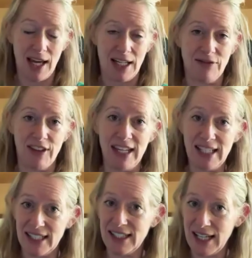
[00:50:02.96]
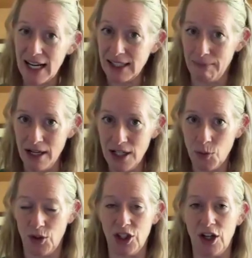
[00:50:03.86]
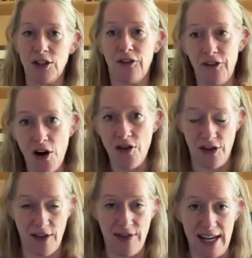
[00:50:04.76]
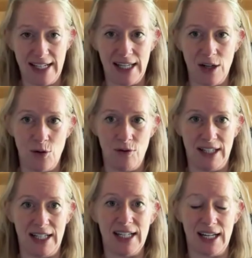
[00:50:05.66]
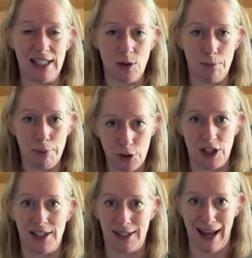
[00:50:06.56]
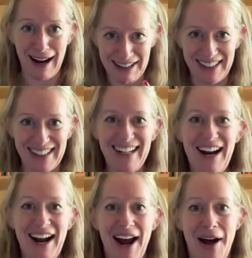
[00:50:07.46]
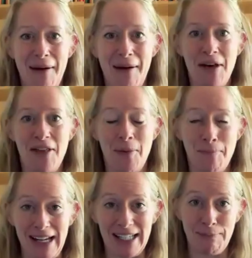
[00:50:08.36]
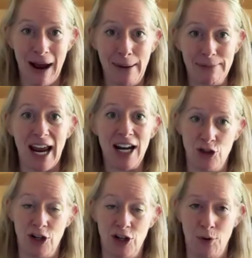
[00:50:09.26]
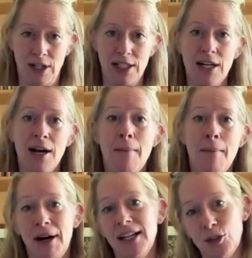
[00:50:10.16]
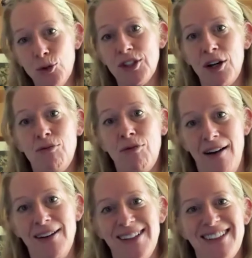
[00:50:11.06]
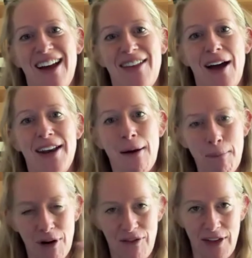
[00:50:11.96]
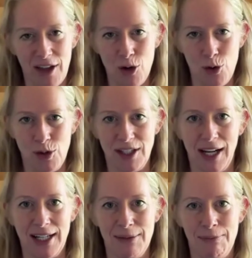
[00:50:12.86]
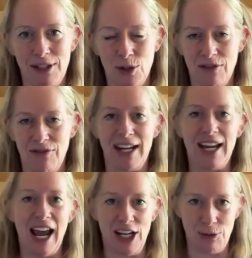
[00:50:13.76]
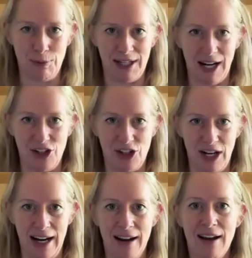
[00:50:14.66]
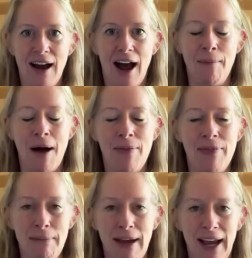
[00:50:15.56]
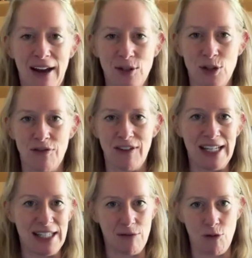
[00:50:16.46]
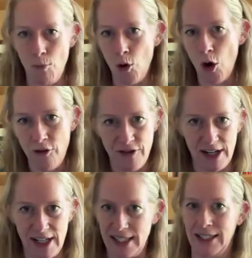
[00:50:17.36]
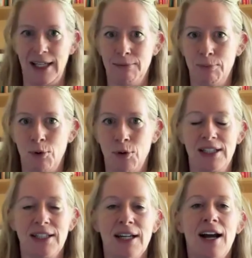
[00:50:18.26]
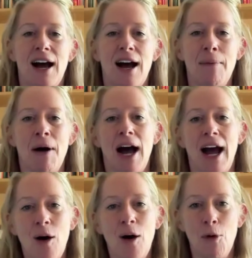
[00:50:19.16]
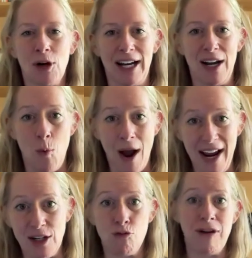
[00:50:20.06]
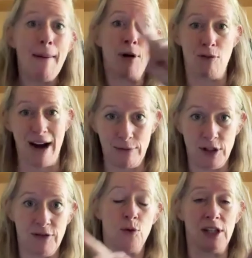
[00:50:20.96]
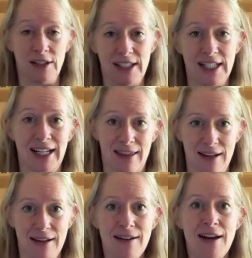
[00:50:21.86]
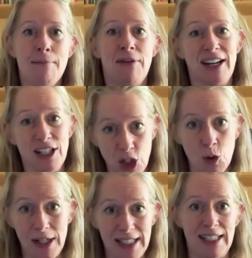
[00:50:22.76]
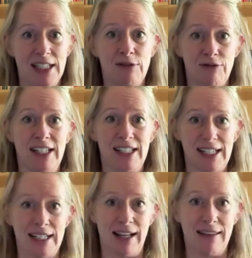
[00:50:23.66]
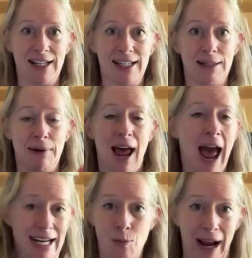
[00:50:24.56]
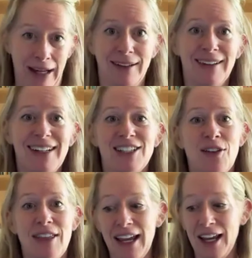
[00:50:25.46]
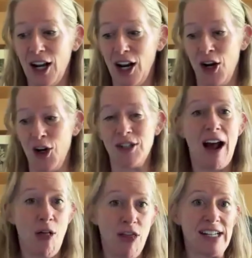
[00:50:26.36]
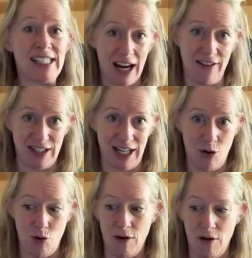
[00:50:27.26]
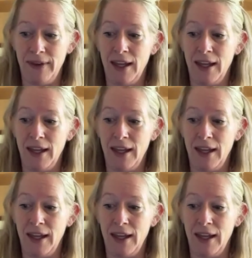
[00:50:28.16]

is for this assessment, which goes further than the exit law as it is, or pushes that, the best perhaps entry point. But it's also right that a number of other laws are going to be sort of engaged potentially, and they may have sort of easier or more obvious access points. Our model in a way is a wraparound of all those together, but they do exist as freestanding things anyway. So they include health and safety law,